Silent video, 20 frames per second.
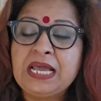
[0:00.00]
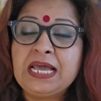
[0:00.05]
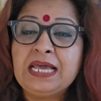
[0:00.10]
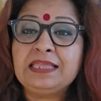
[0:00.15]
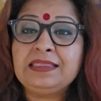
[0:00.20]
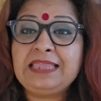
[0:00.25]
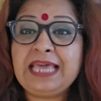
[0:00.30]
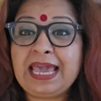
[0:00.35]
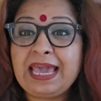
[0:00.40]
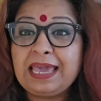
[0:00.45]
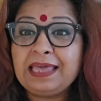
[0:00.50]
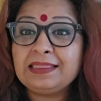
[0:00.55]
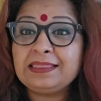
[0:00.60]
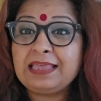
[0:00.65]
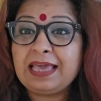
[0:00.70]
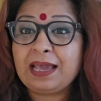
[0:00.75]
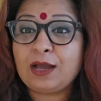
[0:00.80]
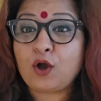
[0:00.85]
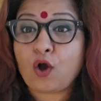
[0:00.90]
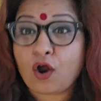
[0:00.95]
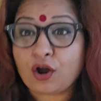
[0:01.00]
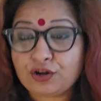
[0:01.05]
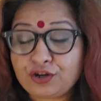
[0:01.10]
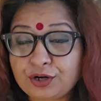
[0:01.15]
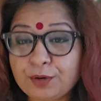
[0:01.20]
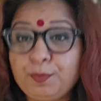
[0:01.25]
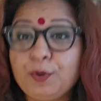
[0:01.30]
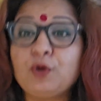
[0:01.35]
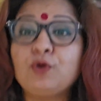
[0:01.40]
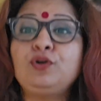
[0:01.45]
they
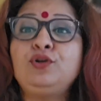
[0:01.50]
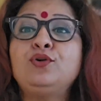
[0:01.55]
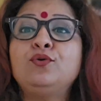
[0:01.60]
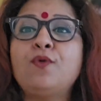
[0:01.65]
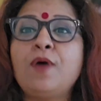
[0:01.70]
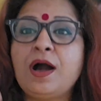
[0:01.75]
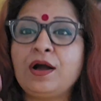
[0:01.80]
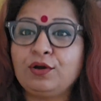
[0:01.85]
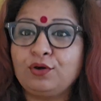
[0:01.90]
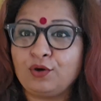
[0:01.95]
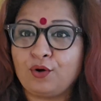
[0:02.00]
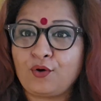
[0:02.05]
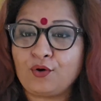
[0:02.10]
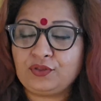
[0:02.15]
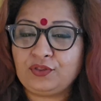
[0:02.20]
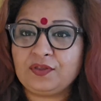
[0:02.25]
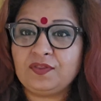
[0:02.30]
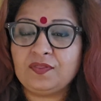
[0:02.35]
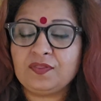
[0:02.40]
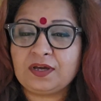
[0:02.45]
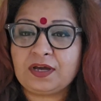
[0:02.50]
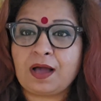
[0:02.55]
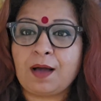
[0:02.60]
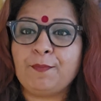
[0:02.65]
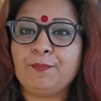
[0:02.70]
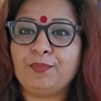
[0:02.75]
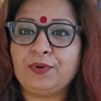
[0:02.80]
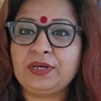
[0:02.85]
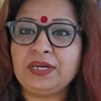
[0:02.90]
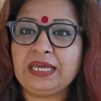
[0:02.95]
contribute to our growth in the
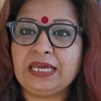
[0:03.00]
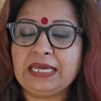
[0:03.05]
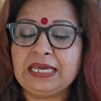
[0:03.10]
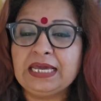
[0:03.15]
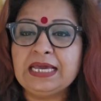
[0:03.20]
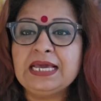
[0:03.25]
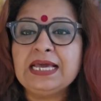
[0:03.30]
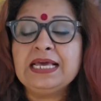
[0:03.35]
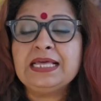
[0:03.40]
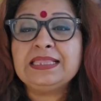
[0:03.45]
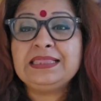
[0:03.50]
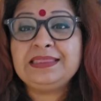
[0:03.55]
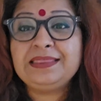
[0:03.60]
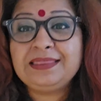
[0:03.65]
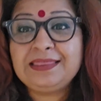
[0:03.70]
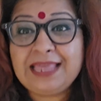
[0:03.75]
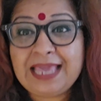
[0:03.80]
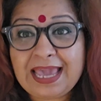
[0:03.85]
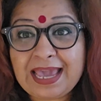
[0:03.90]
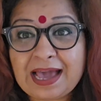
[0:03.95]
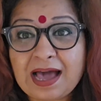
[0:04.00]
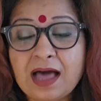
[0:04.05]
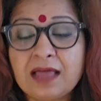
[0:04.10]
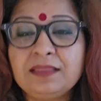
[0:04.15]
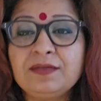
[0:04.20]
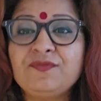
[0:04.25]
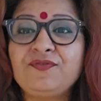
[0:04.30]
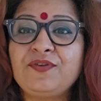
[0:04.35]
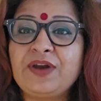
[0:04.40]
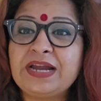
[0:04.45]
company, they are
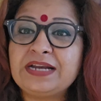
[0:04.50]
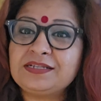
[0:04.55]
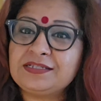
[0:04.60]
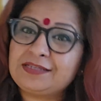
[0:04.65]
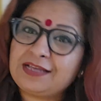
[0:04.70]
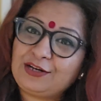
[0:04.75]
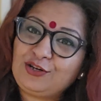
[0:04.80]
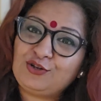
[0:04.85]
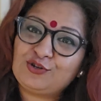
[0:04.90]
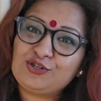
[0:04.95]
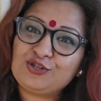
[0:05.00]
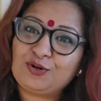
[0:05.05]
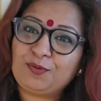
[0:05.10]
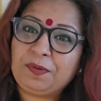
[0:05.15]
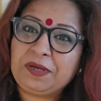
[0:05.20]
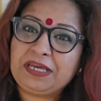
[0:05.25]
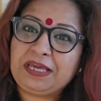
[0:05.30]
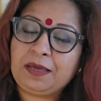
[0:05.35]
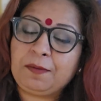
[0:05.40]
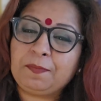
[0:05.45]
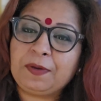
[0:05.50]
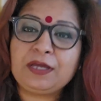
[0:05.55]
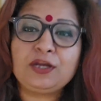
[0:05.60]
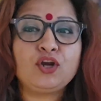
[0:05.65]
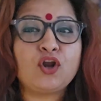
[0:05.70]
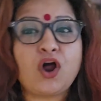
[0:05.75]
the friends that you should be keeping.